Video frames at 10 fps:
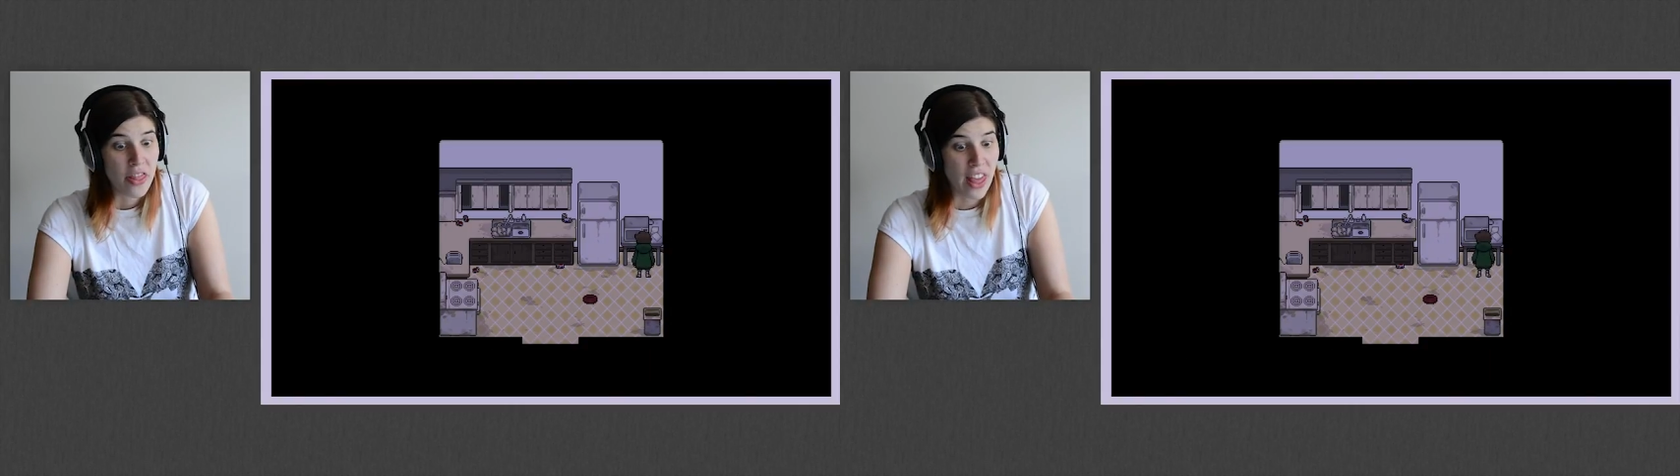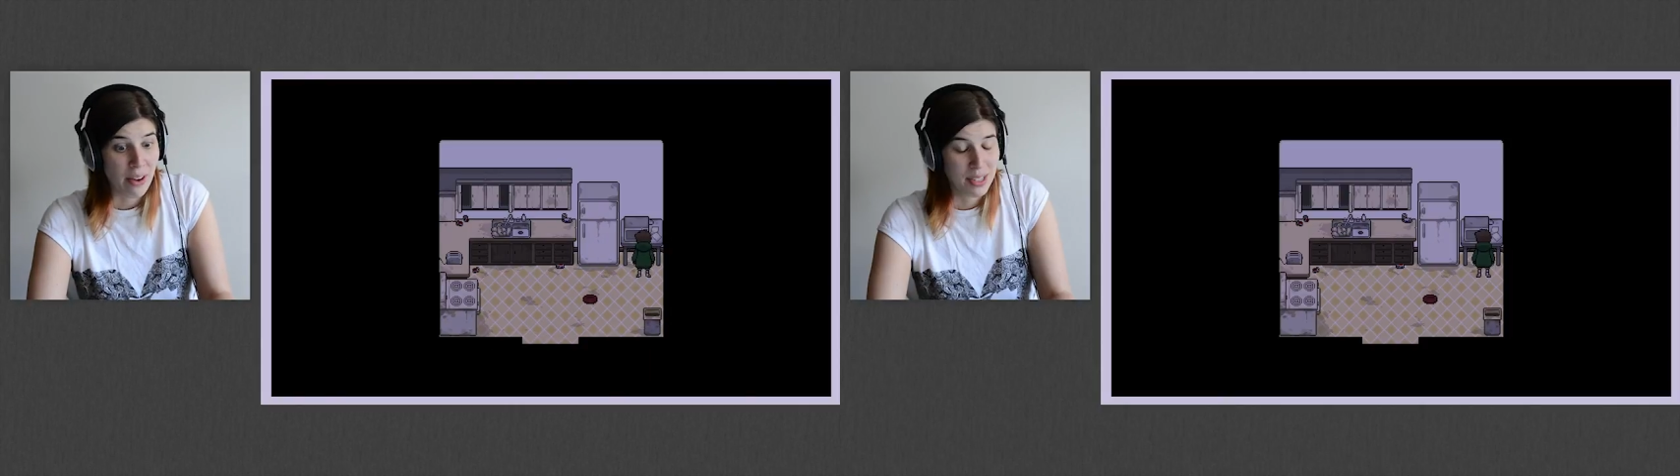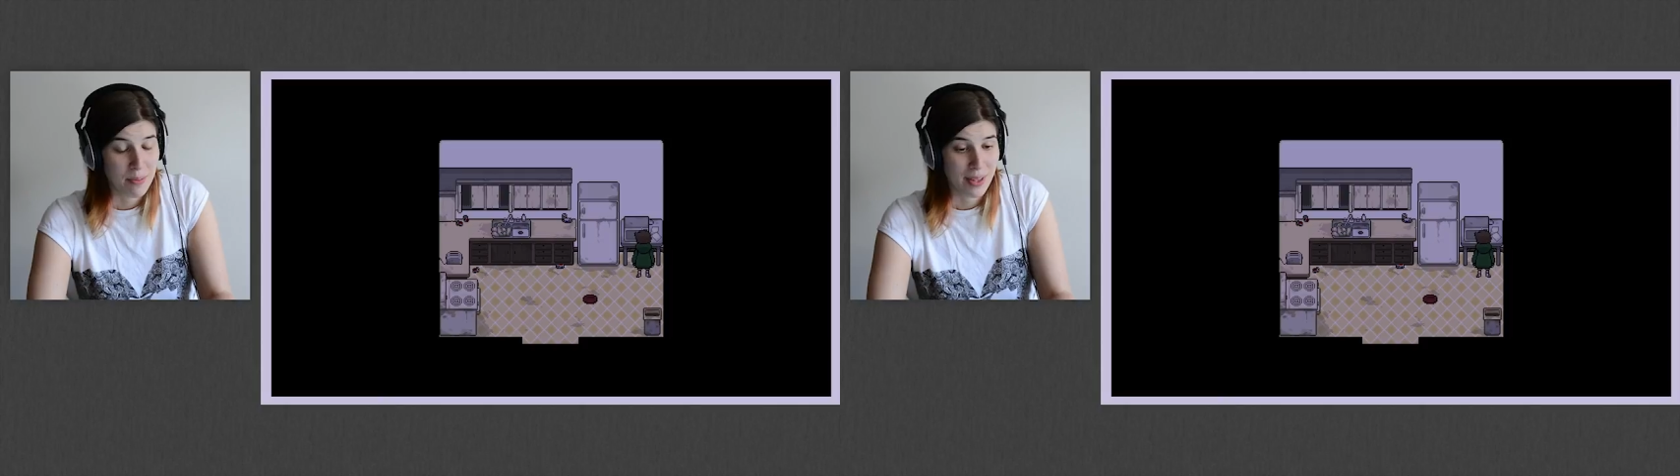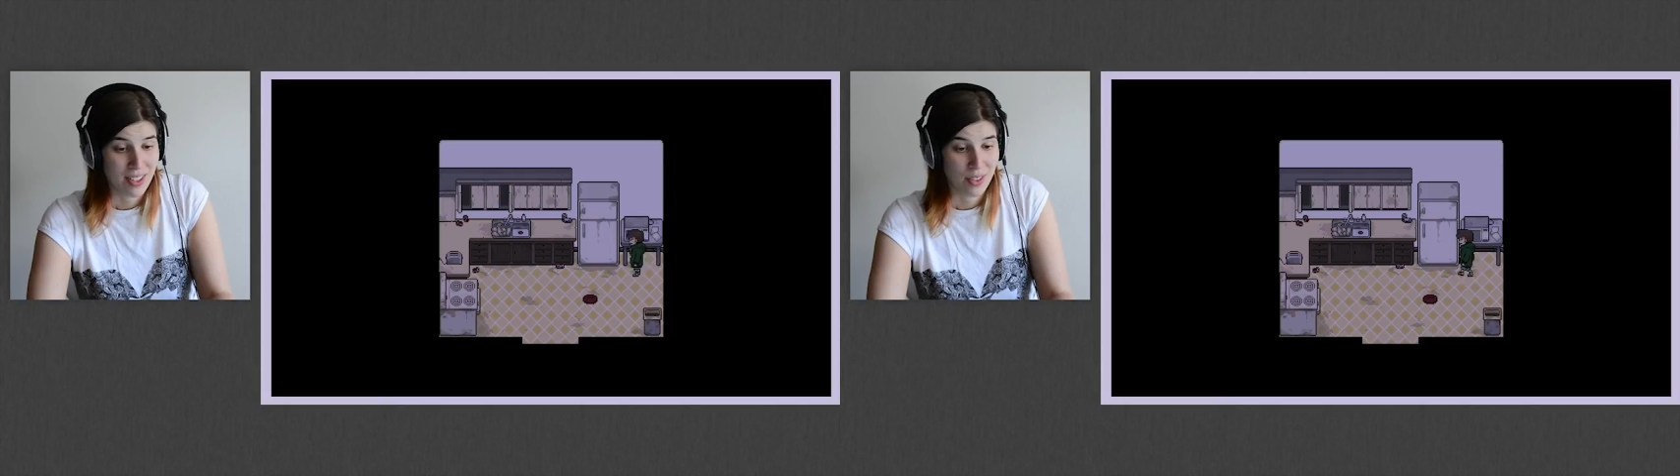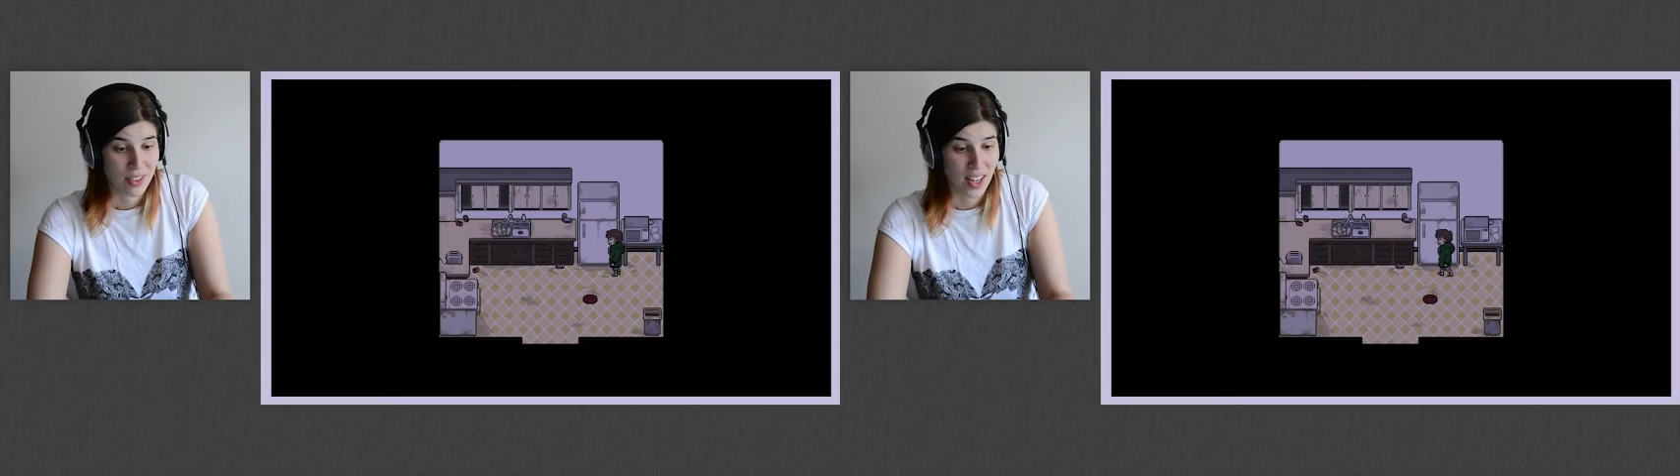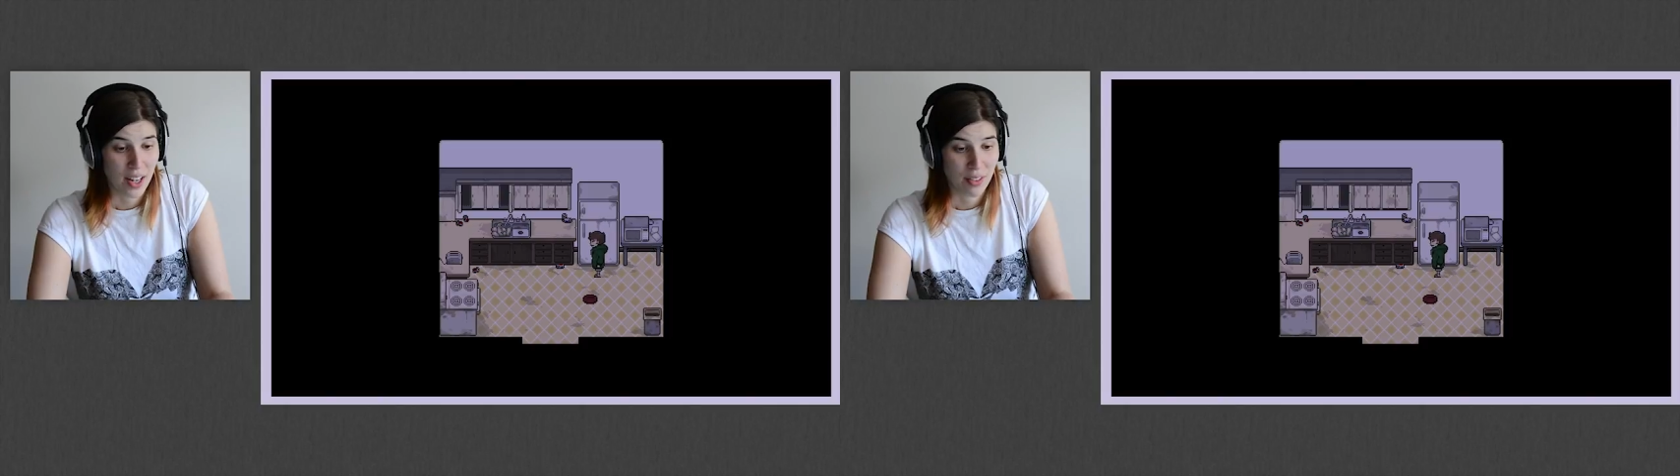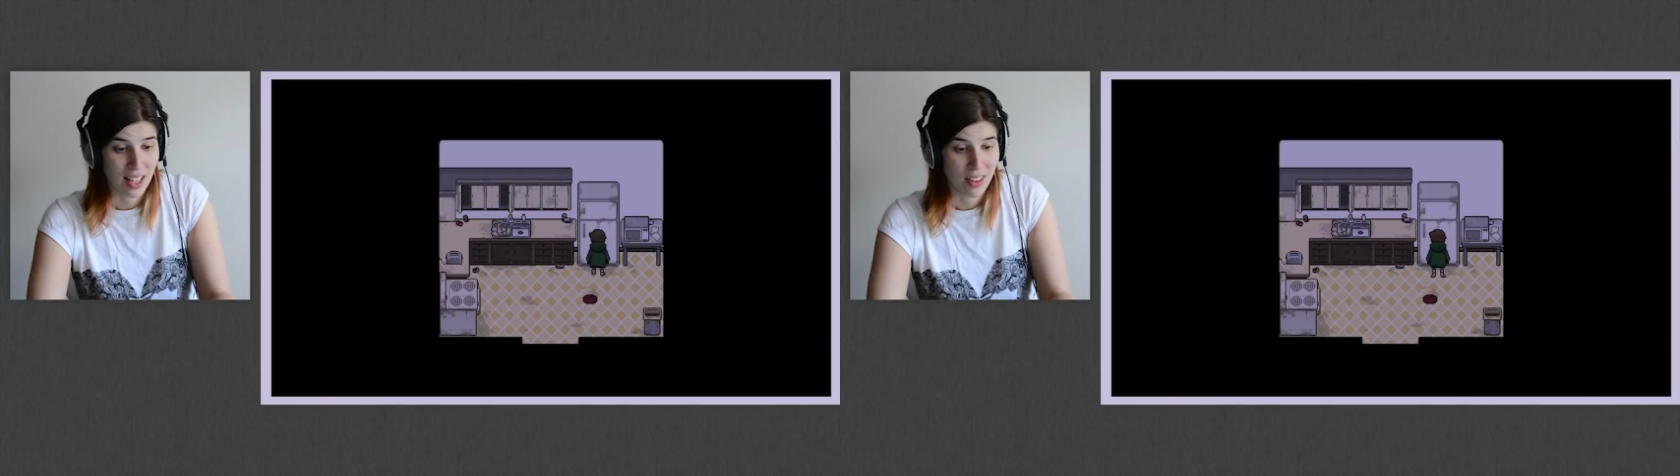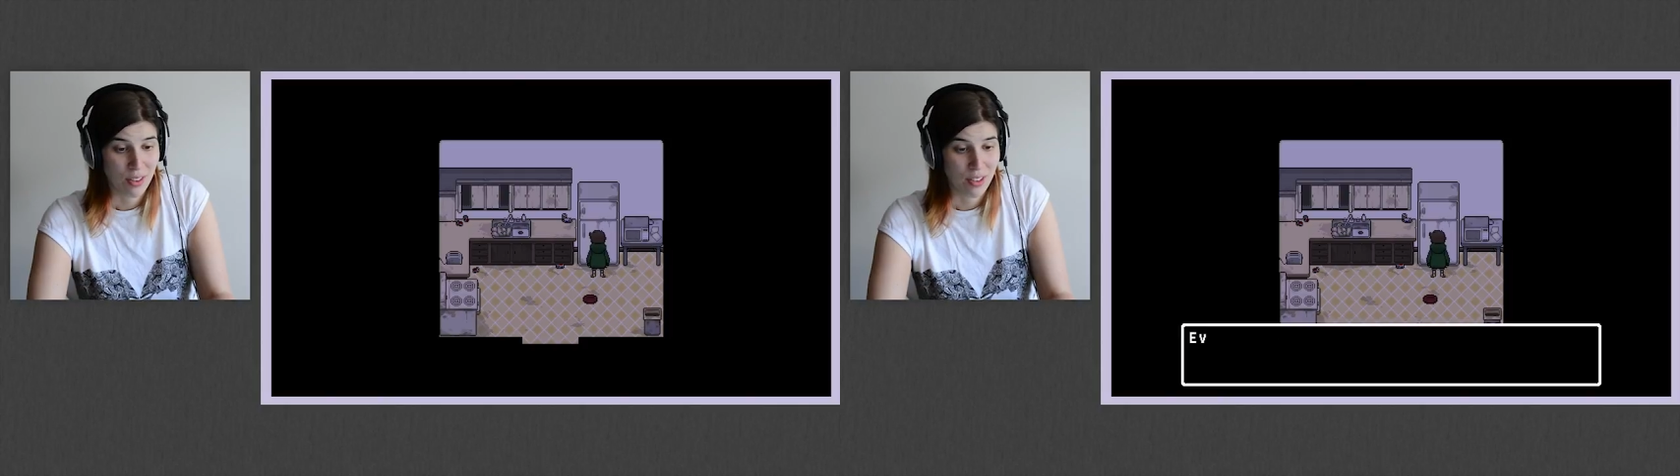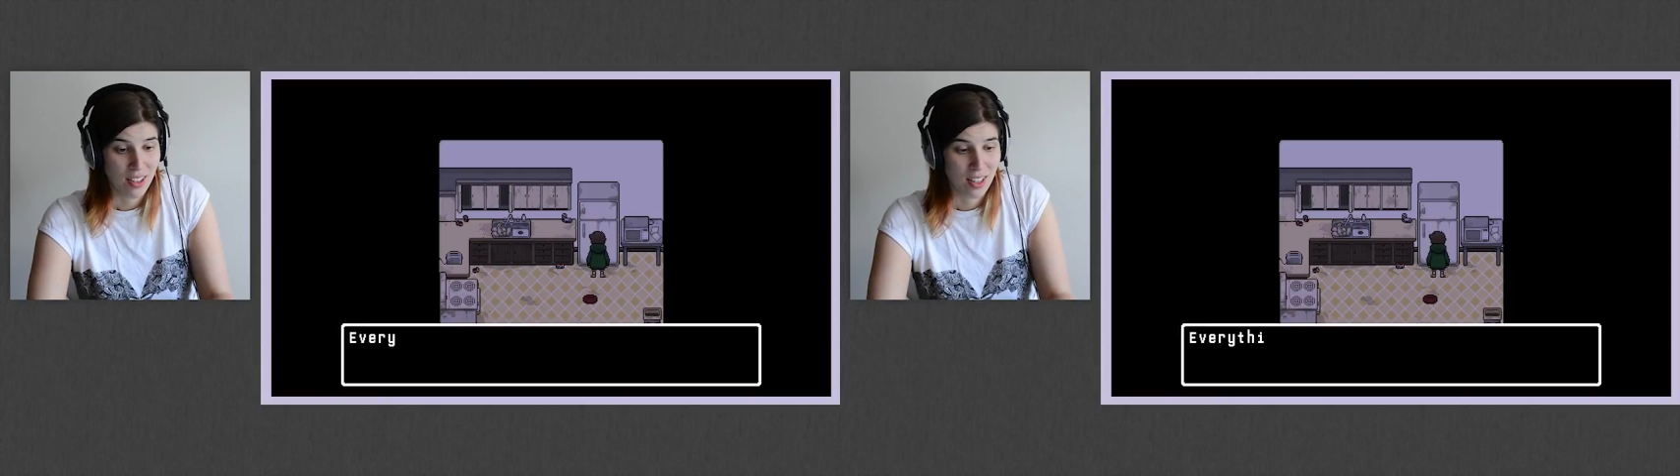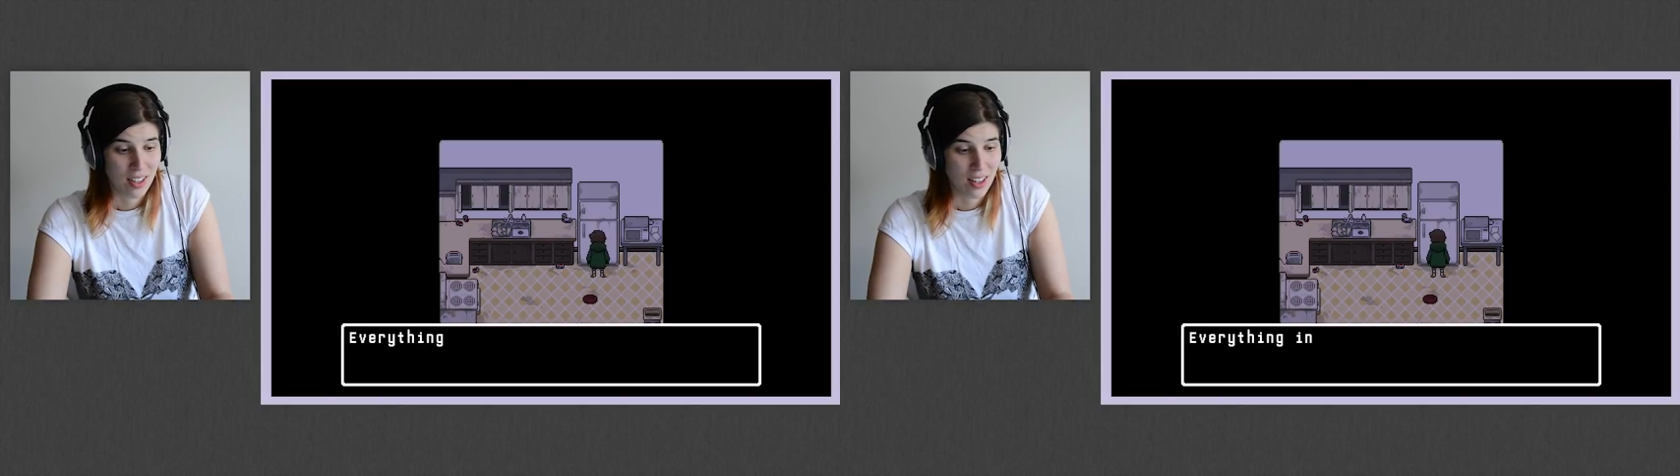That was a bit suicidal, that
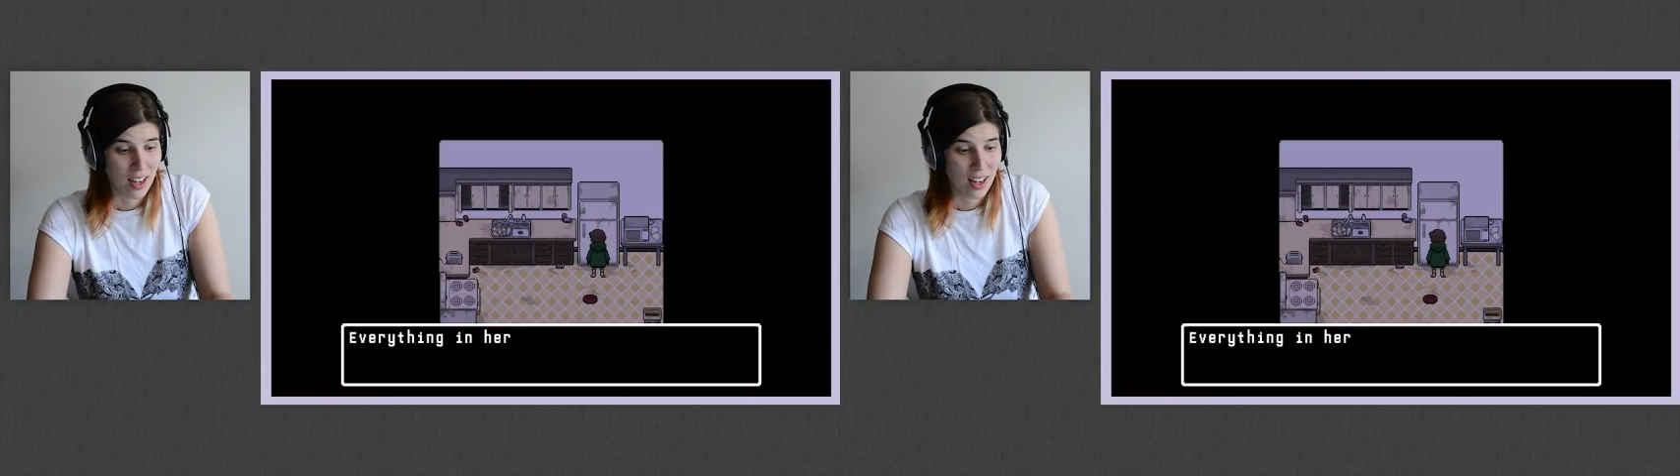thought.